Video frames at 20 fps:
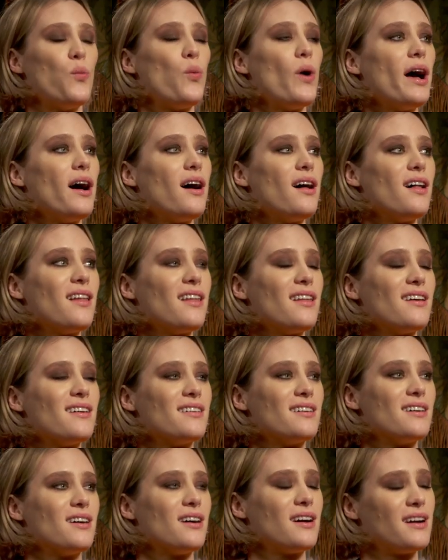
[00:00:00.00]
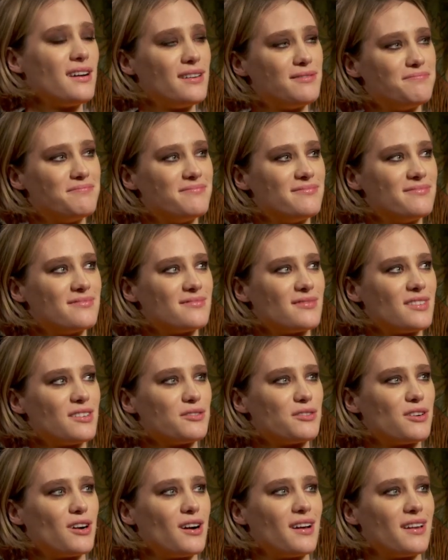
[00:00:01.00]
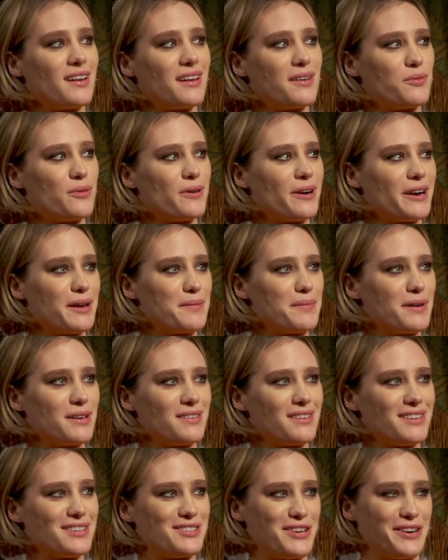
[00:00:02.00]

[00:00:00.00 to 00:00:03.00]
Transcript: Well, oh God, I worry about the